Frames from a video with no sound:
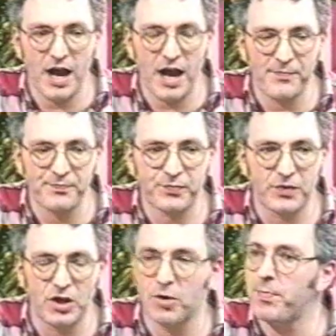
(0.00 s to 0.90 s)
um,
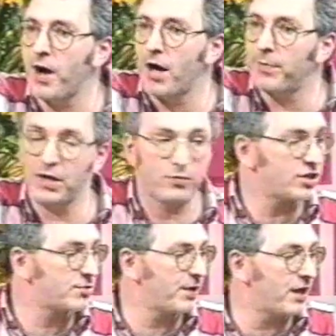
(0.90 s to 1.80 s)
the oompah beat,
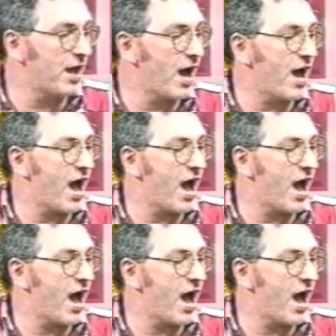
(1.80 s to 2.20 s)
which would be... I